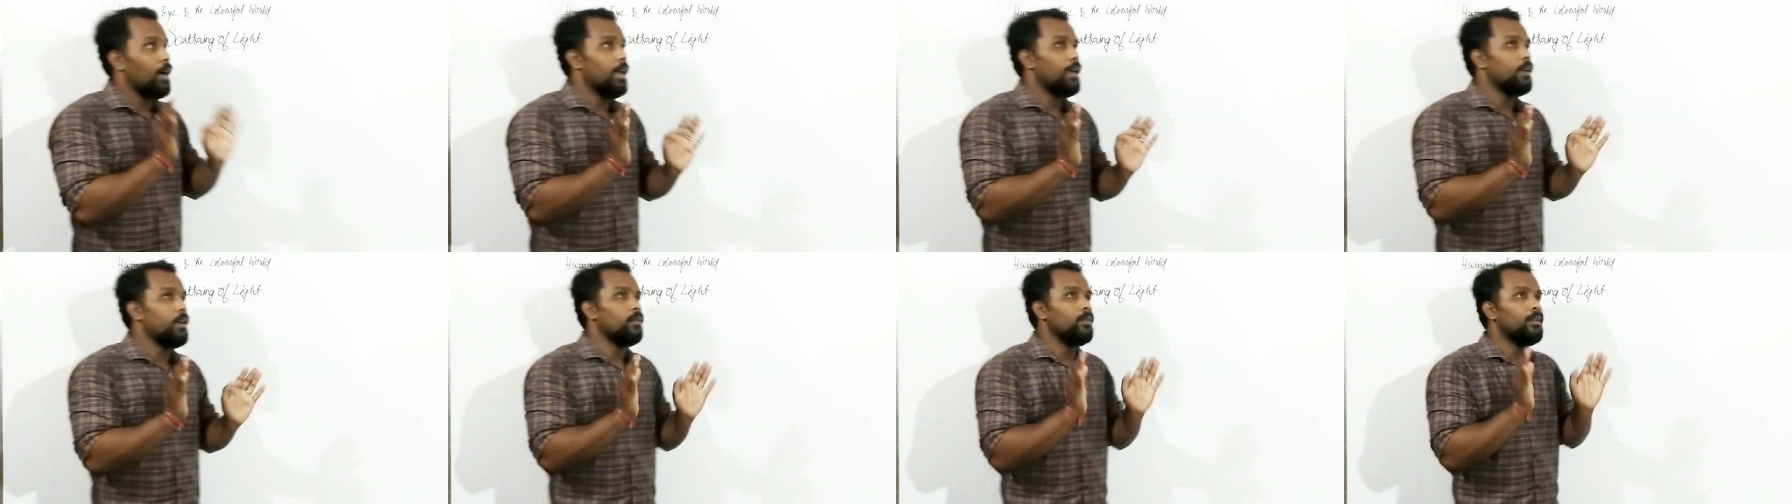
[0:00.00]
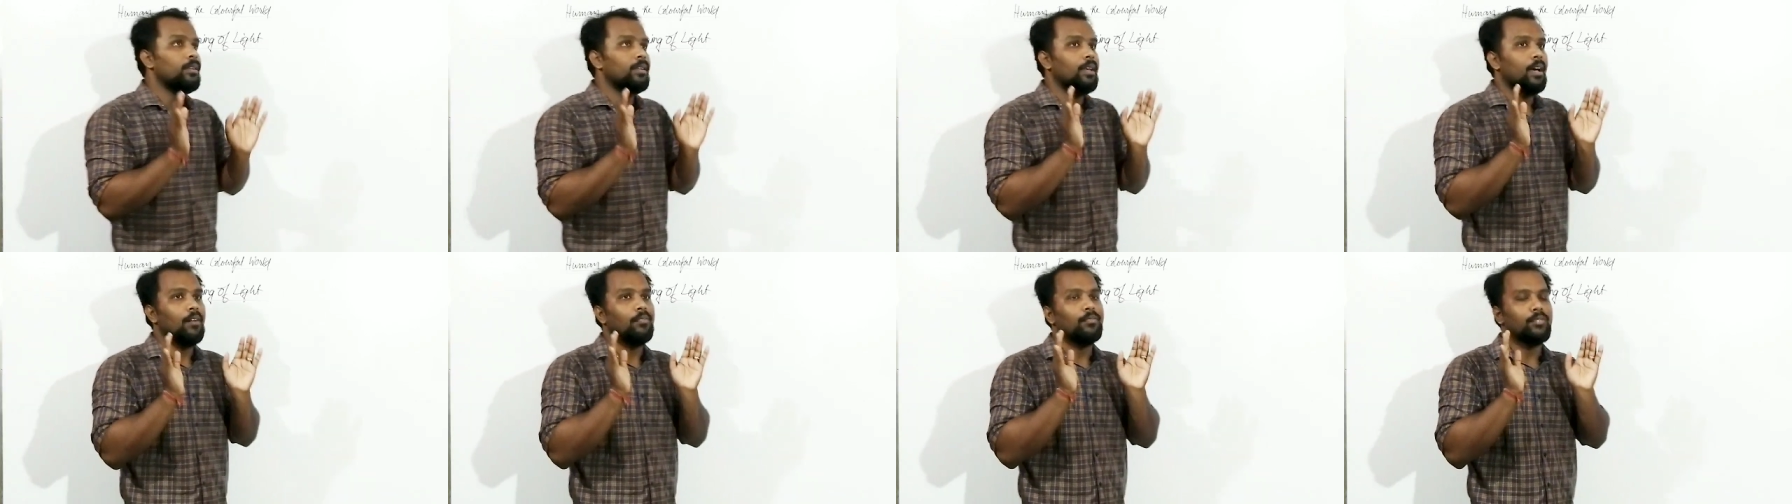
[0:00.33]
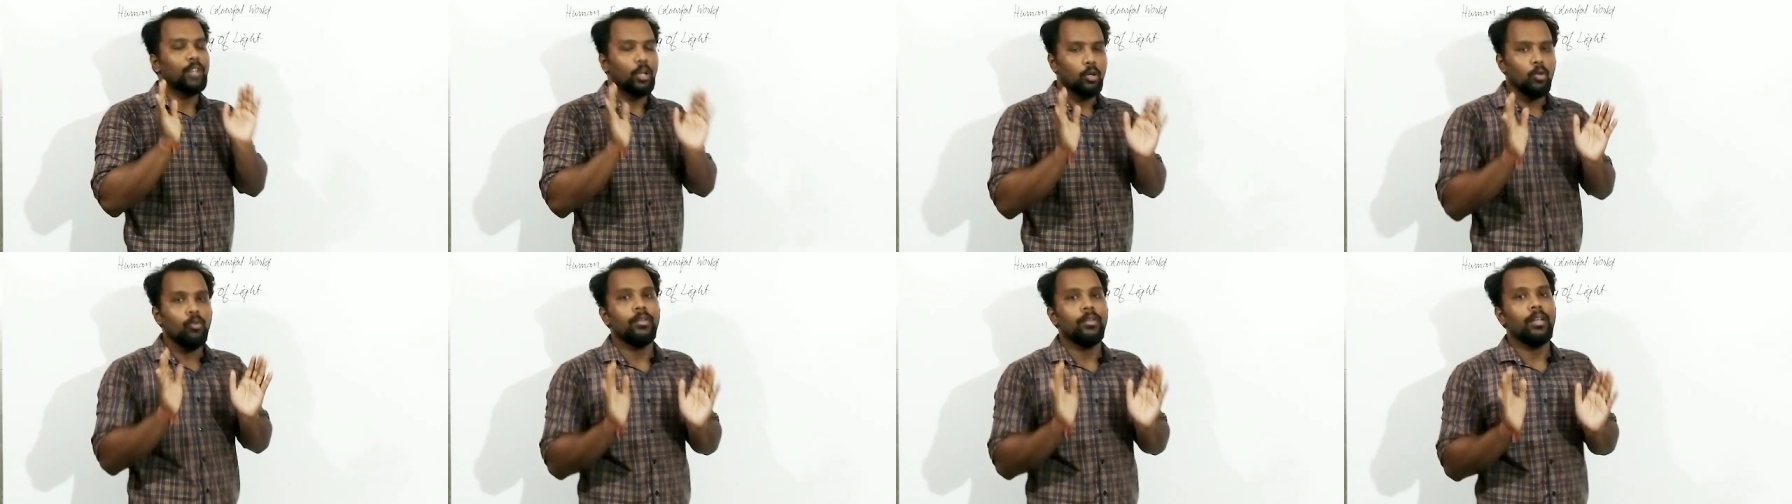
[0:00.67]
in the
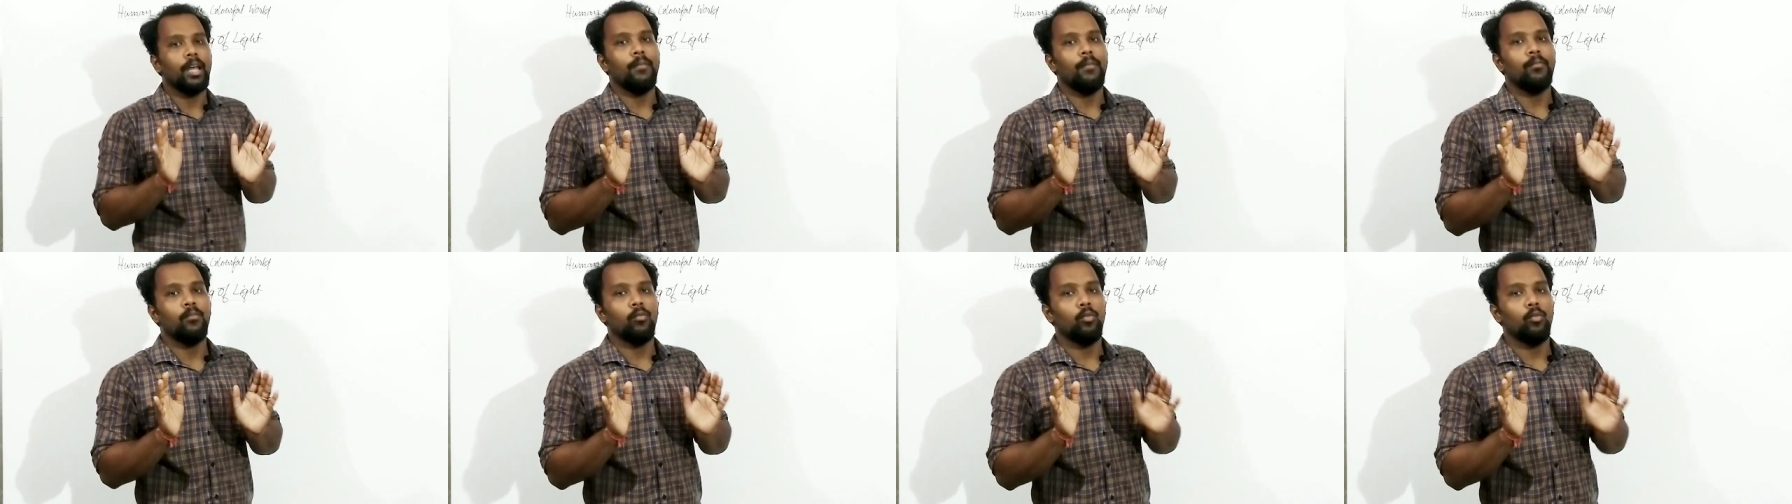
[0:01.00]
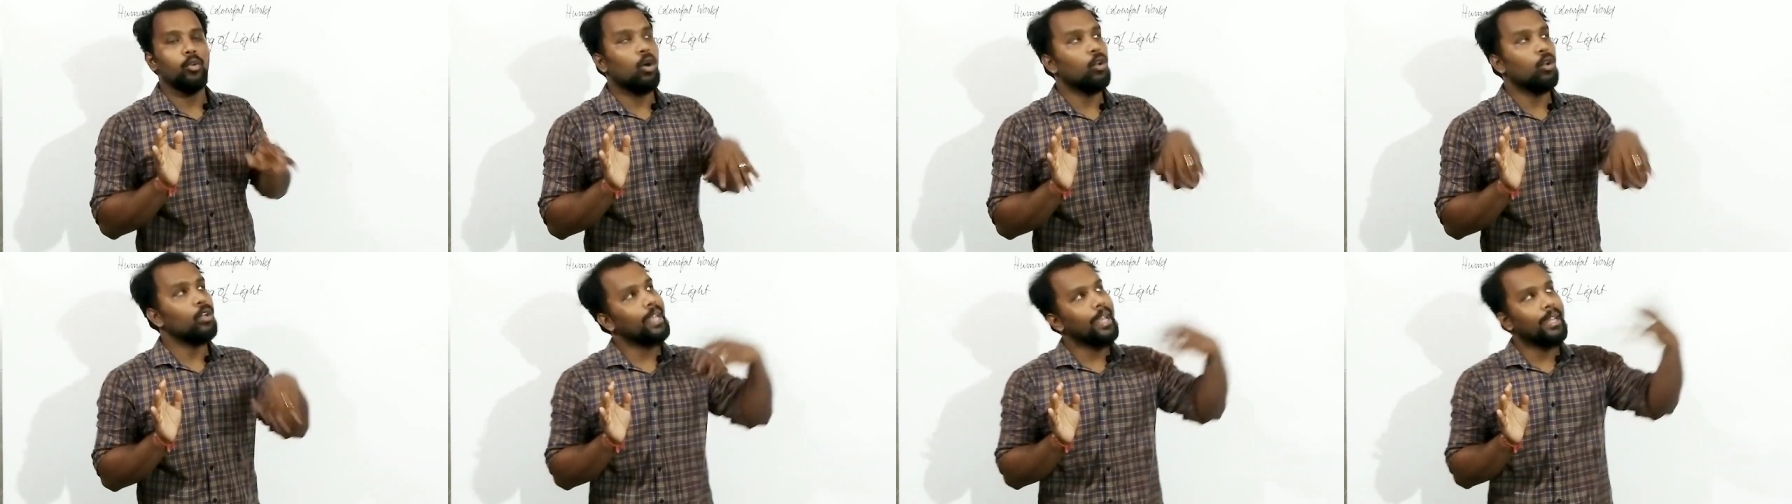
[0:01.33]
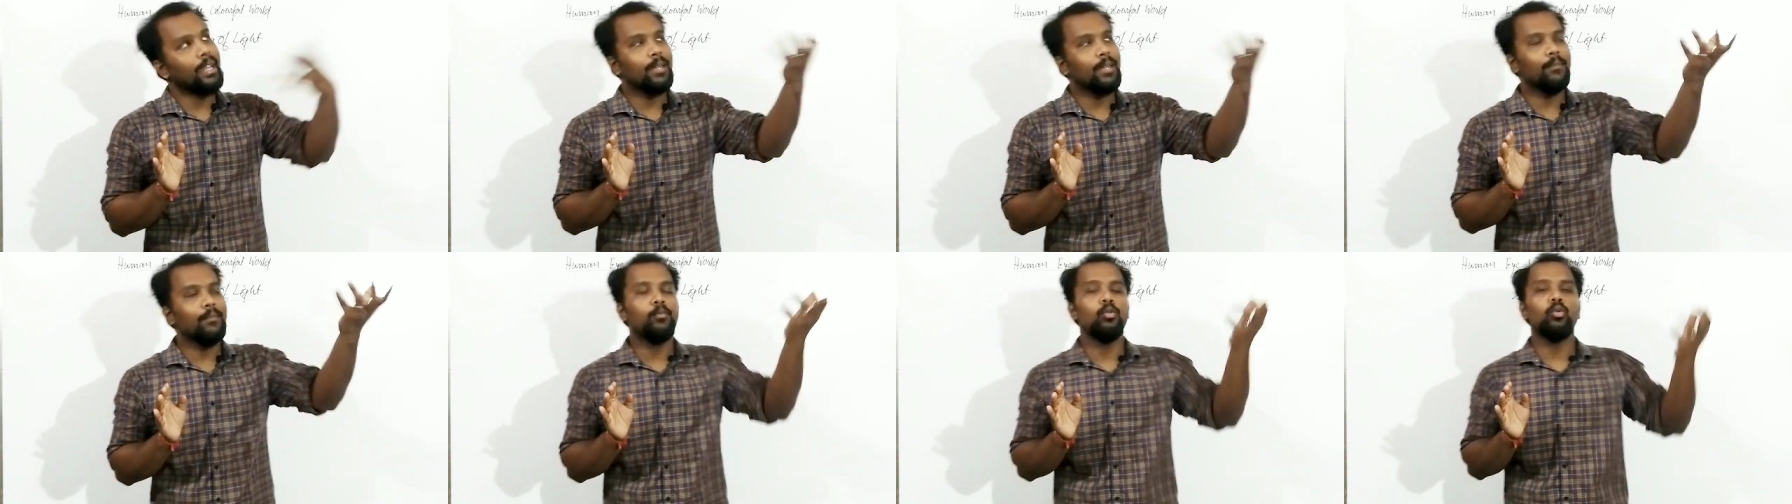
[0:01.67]
afternoon time we only get
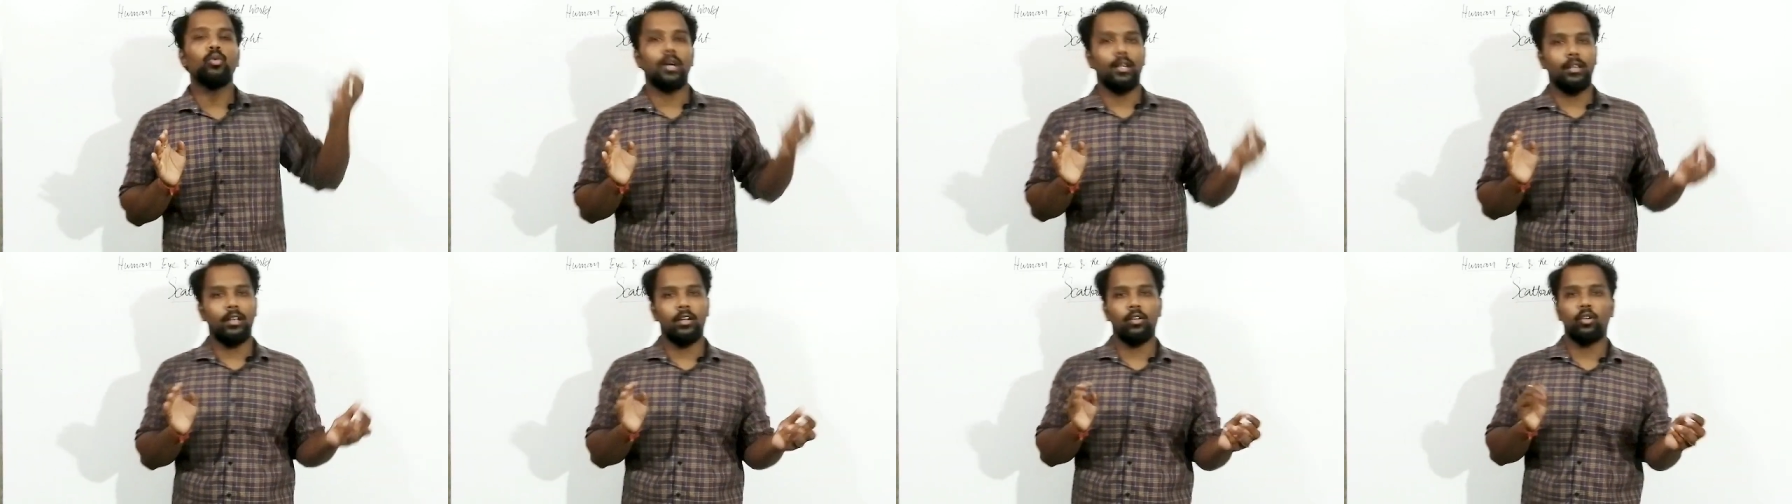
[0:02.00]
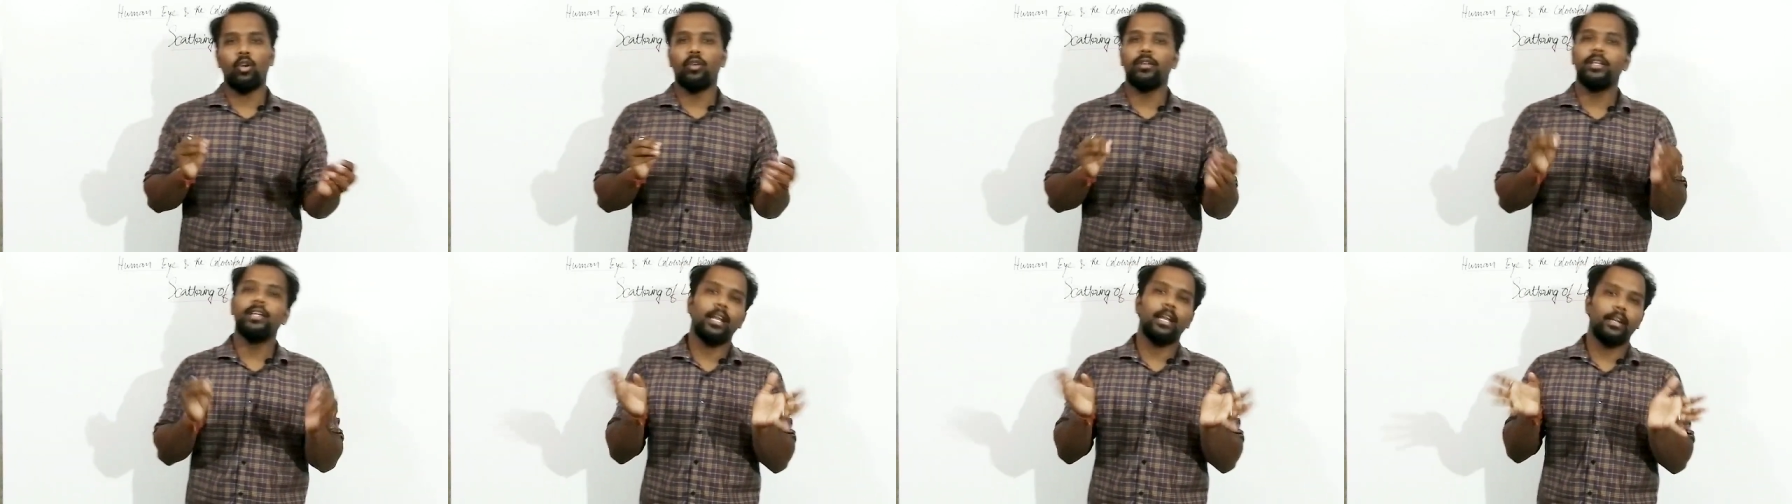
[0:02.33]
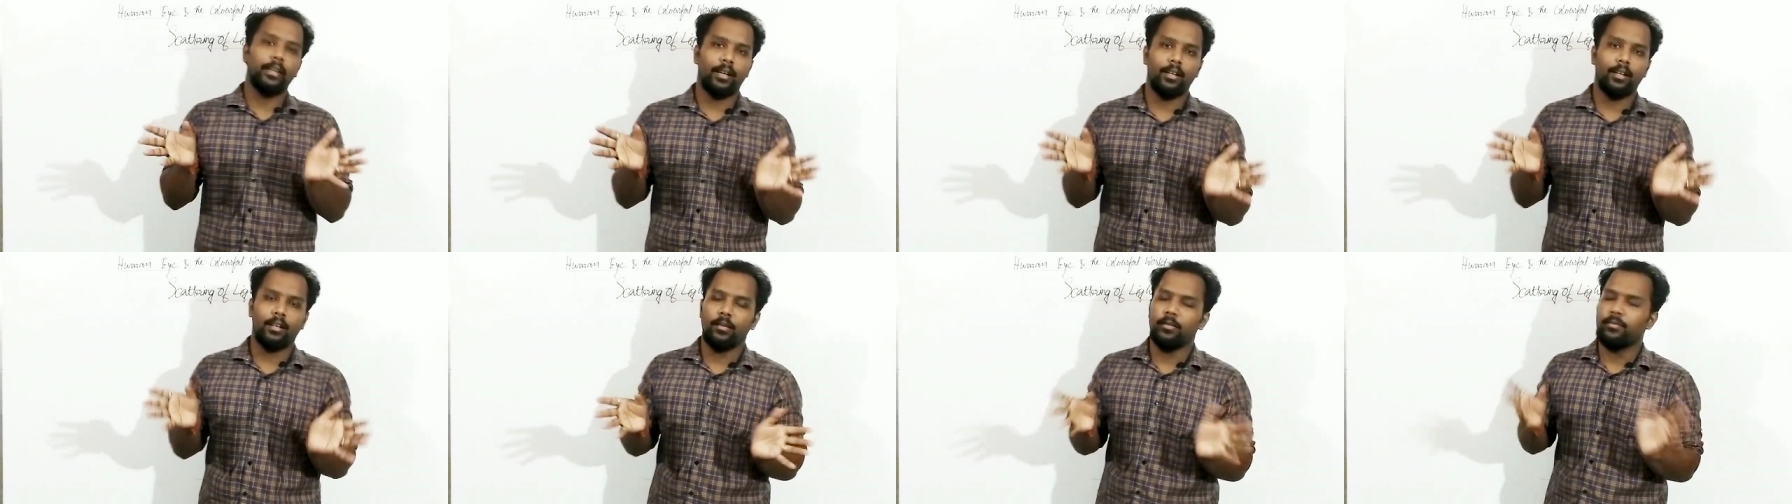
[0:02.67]
the blue color, not the red
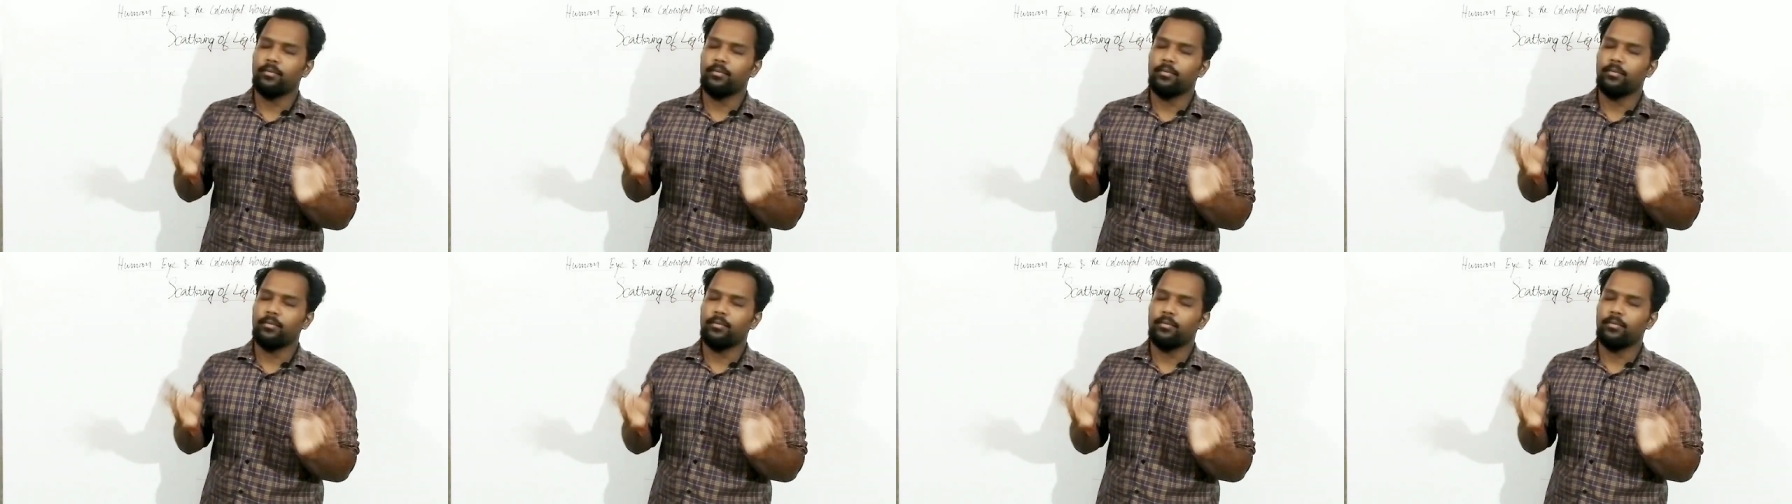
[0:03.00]
color?